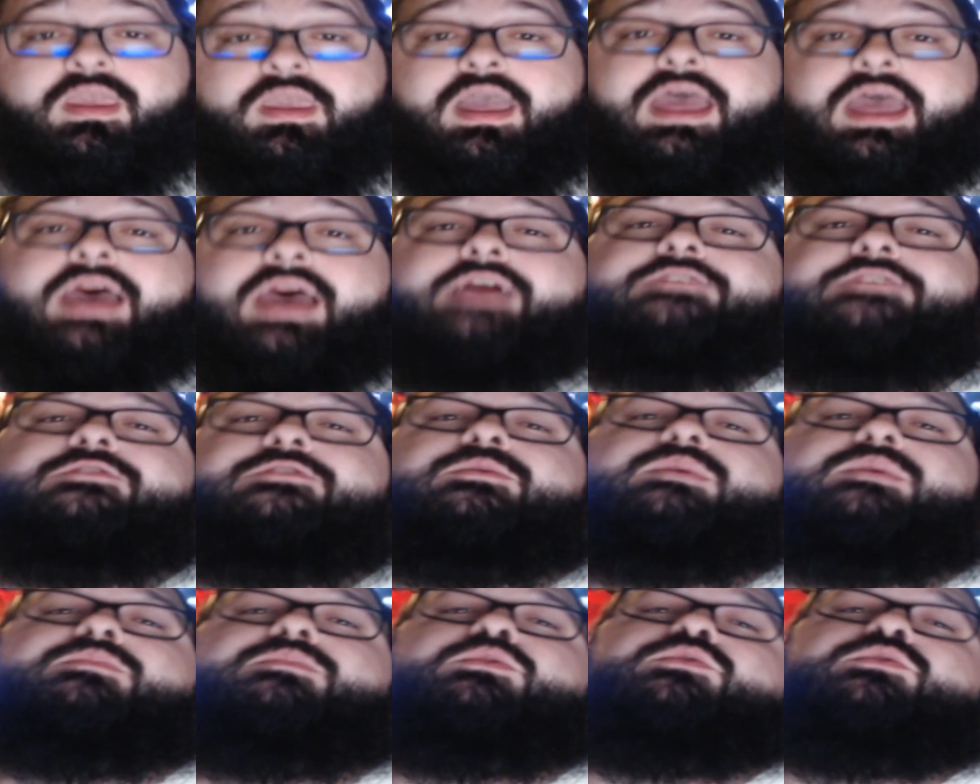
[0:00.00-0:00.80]
As
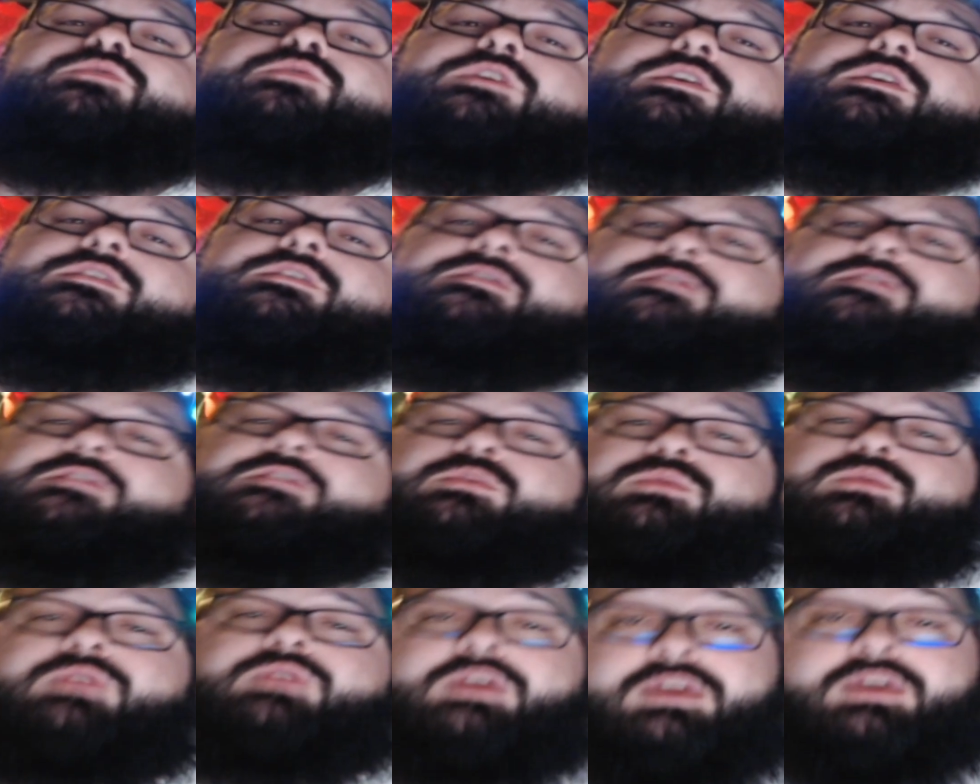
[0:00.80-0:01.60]
we move on
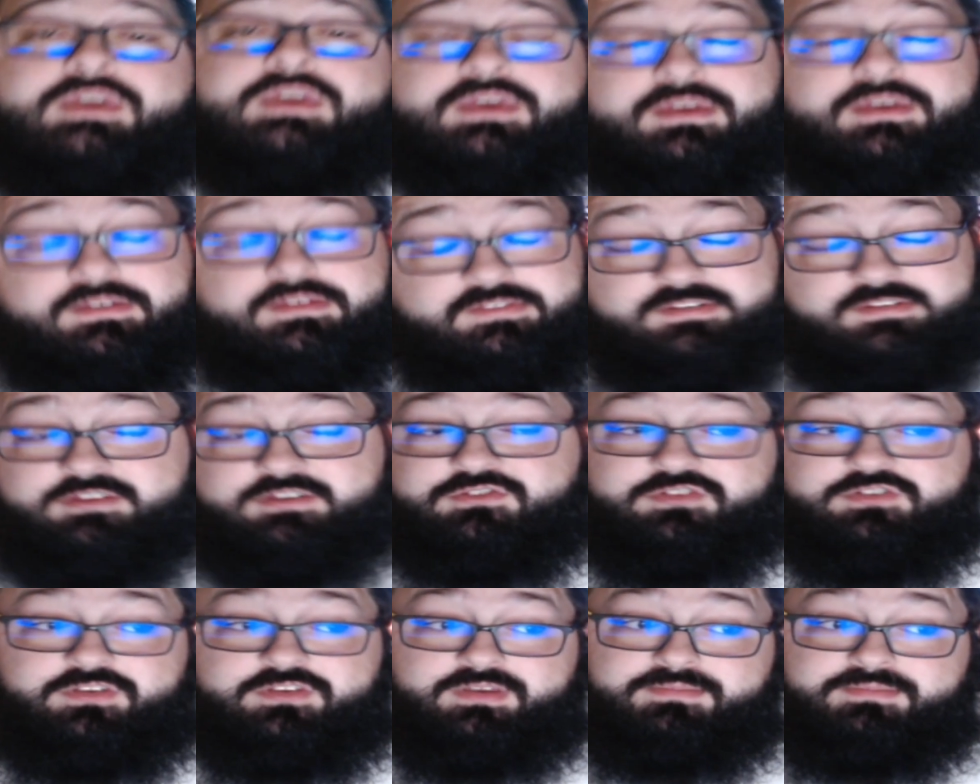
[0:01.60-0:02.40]
to the
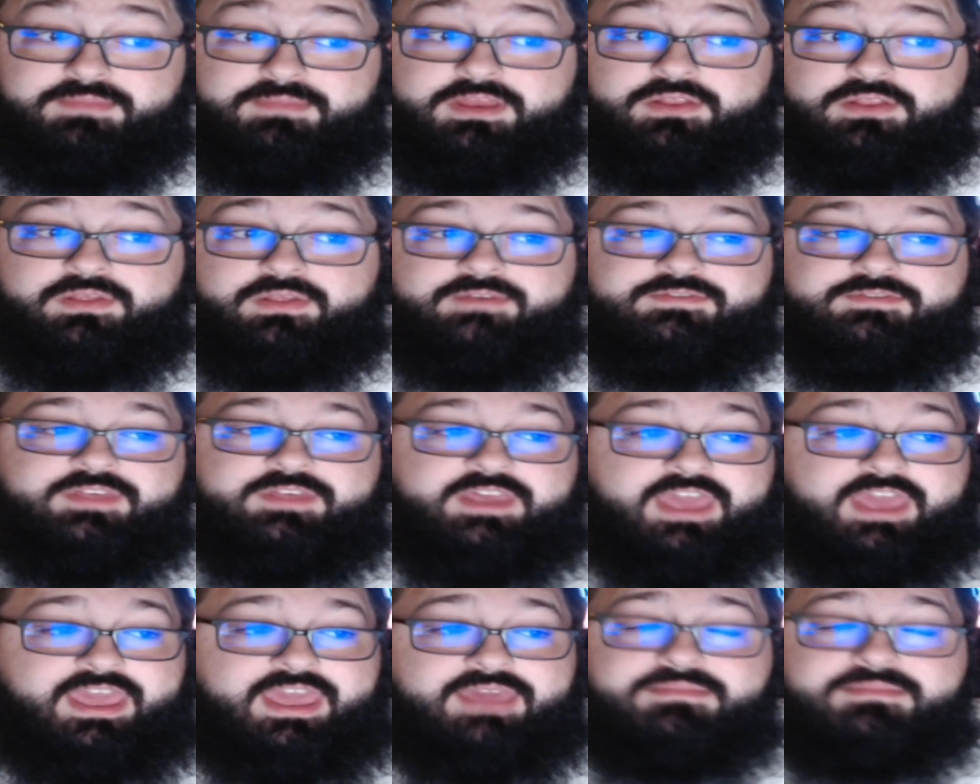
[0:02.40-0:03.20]
essentially middle of the
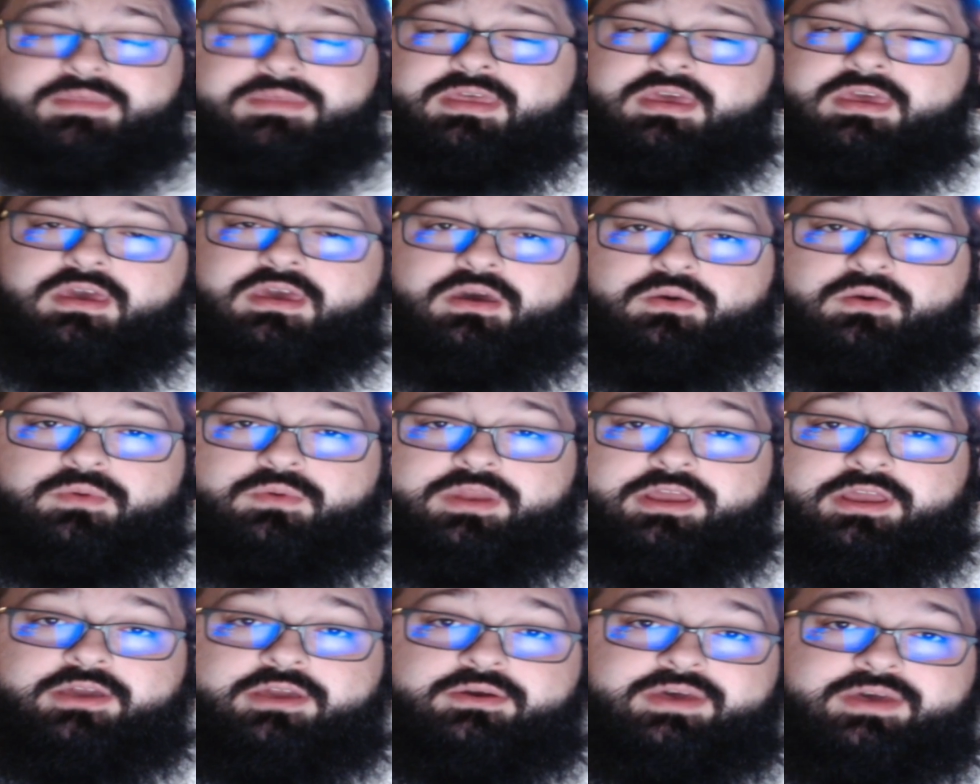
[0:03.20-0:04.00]
game,
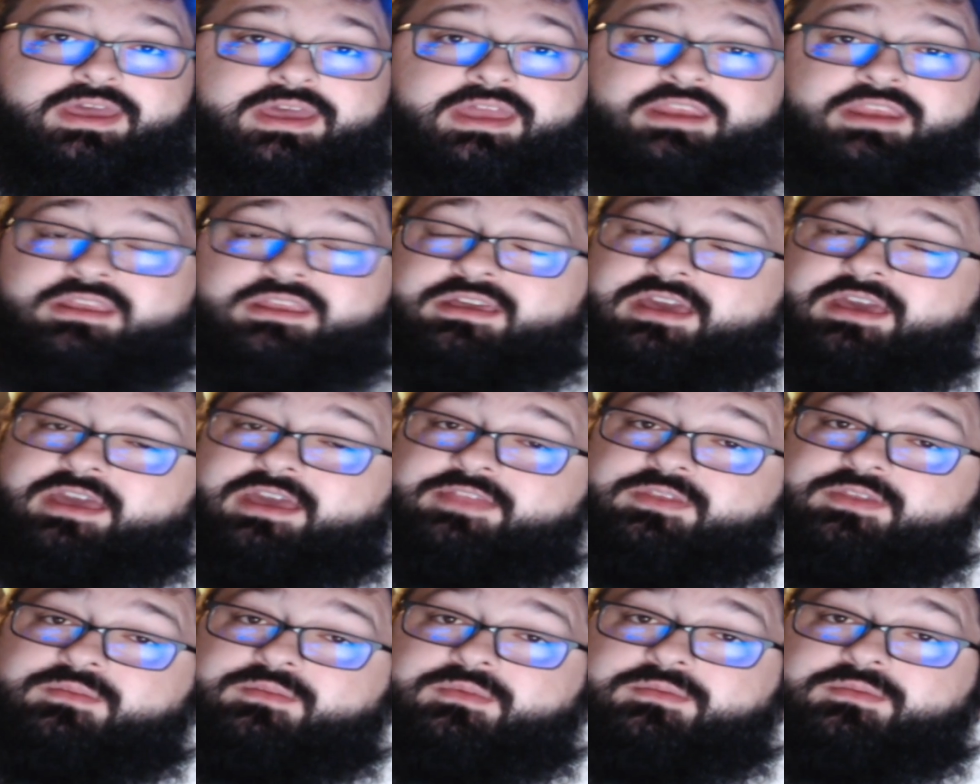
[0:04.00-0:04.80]
want to go ahead,
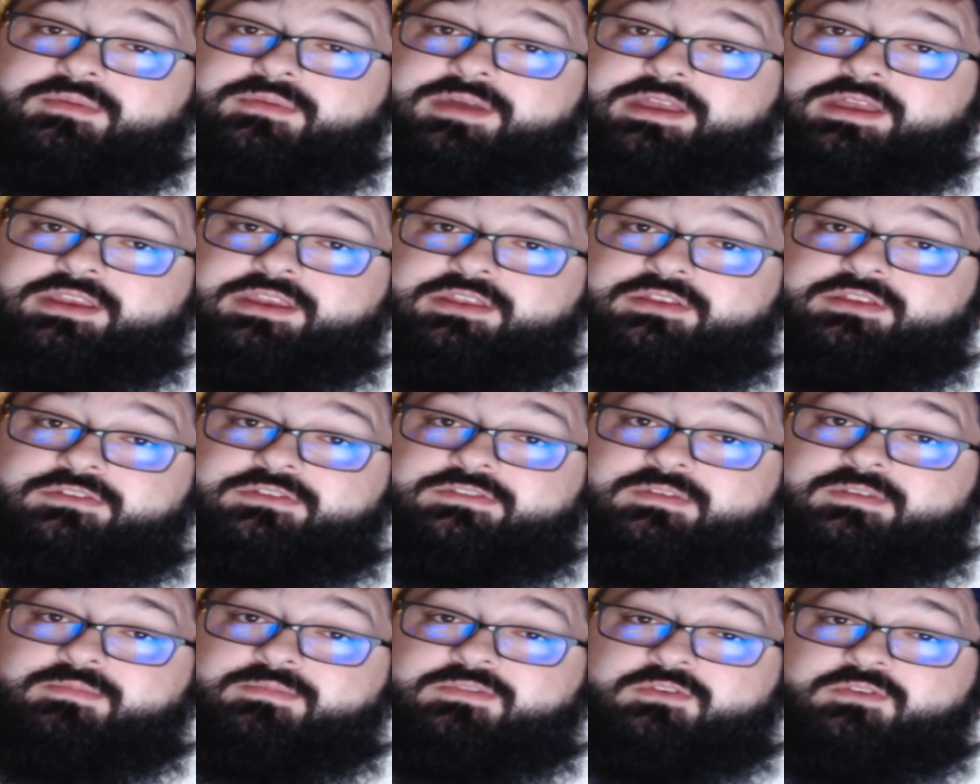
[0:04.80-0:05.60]
kindly remind you to
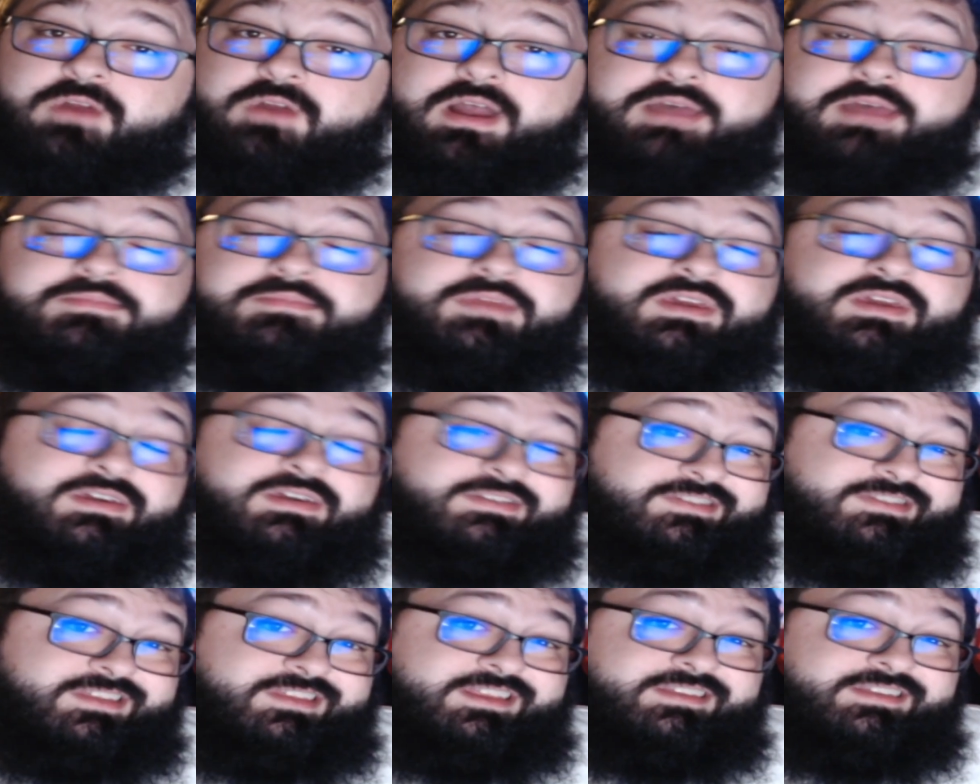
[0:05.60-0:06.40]
subscribe
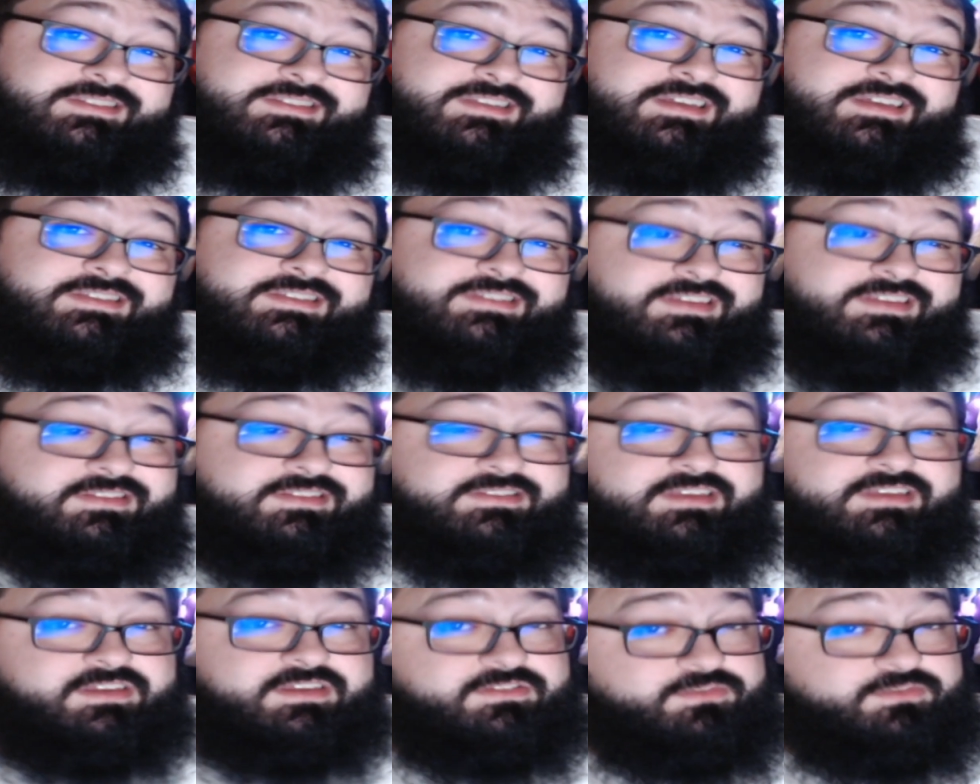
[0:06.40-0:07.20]
because it is as
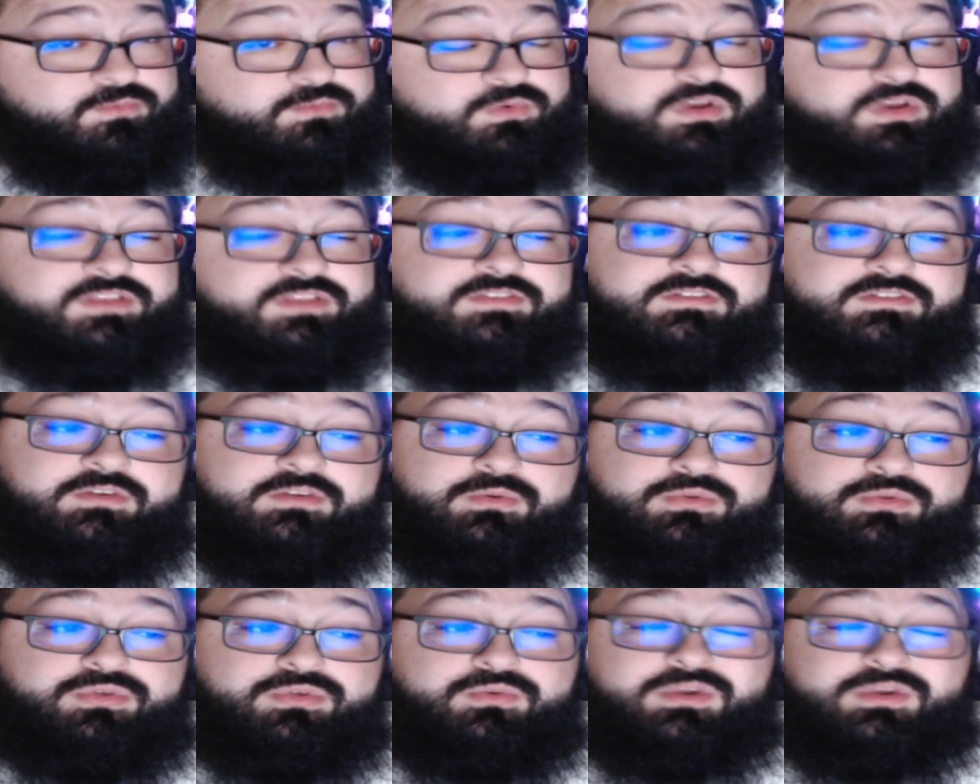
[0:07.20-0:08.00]
easy as 1,
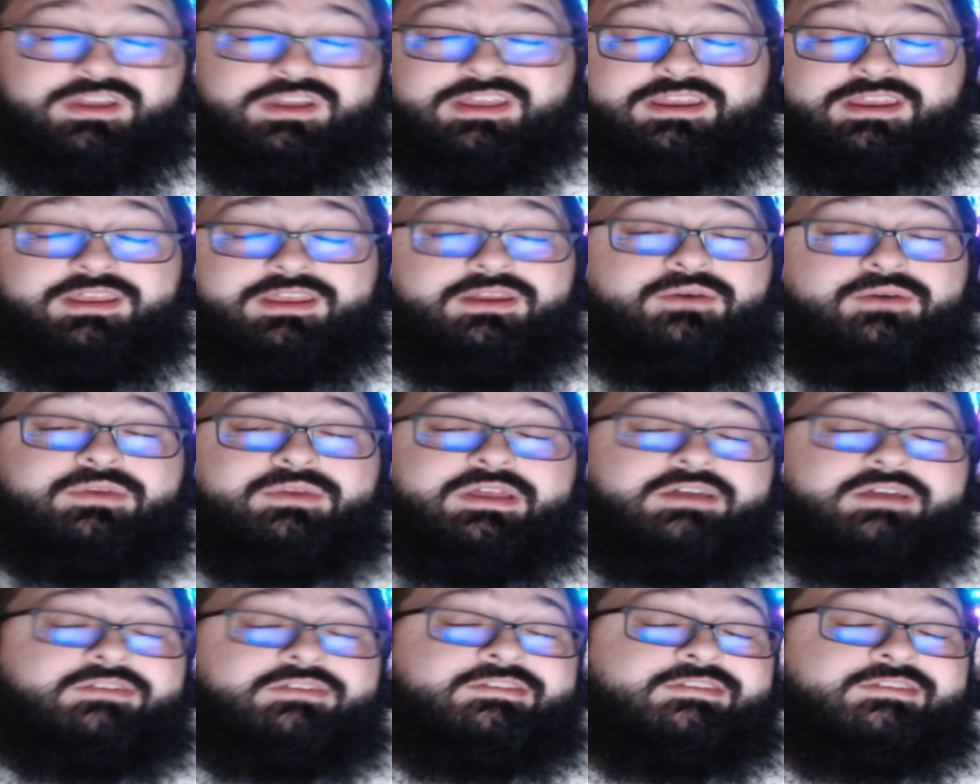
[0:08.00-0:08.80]
2, 3, and you know what
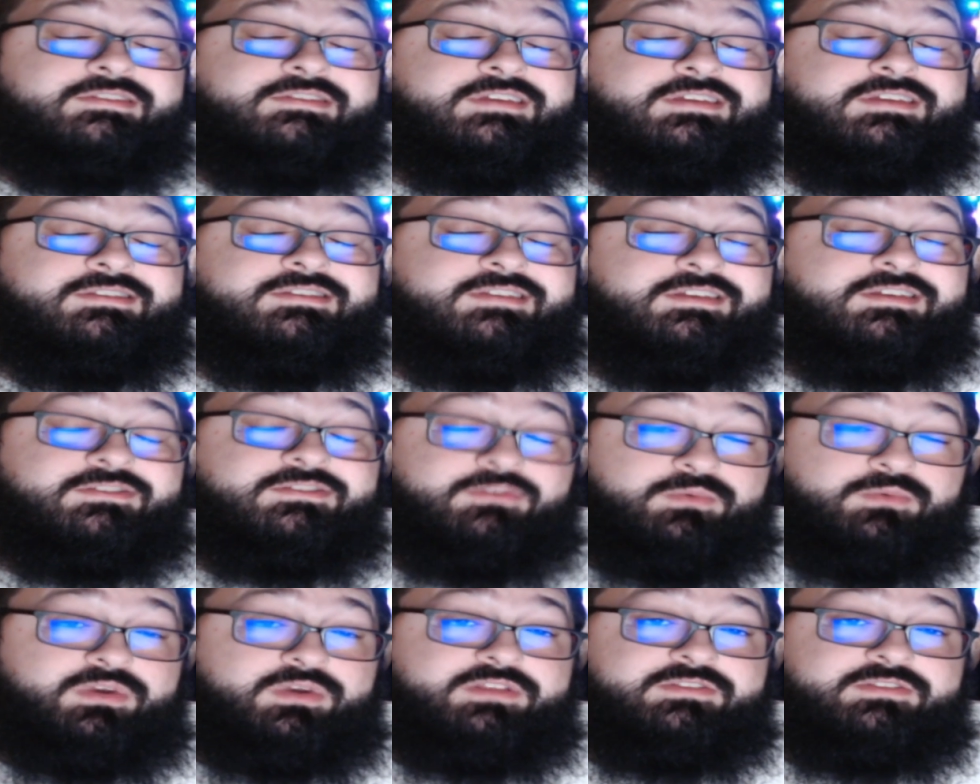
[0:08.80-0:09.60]
else is easy
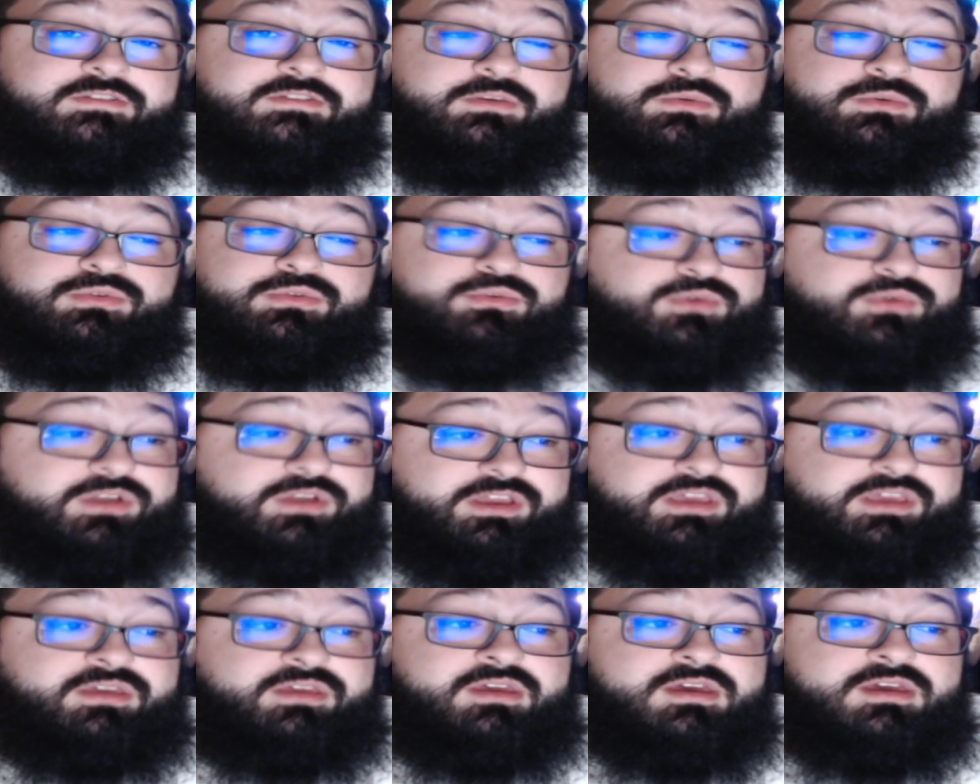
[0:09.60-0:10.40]
as 1, 2,
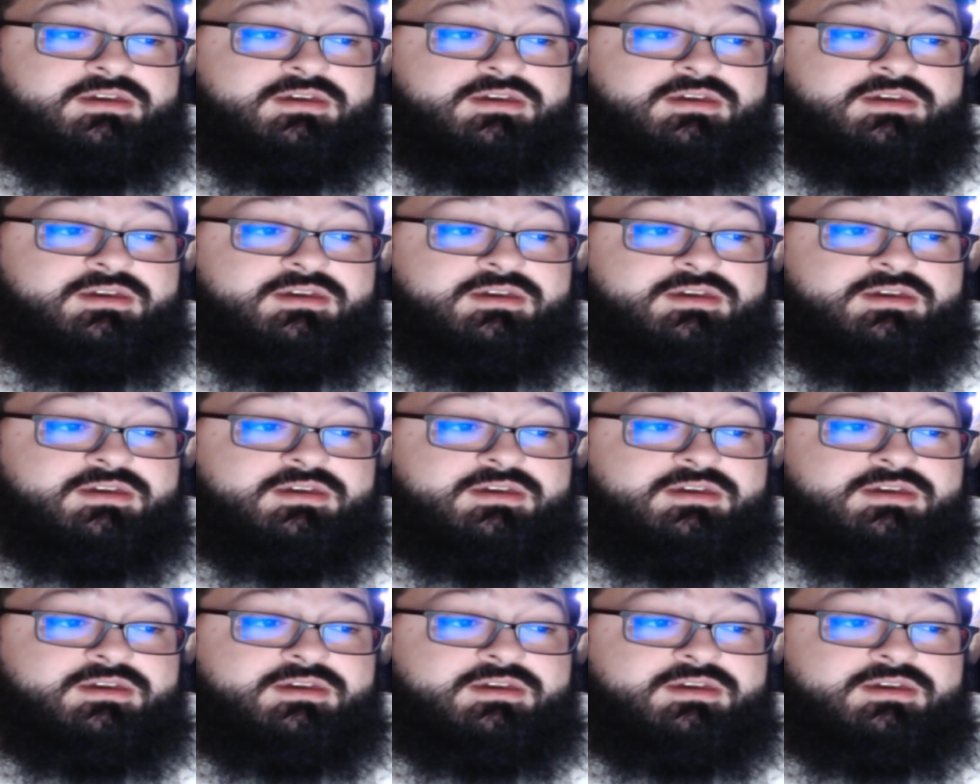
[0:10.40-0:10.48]
3?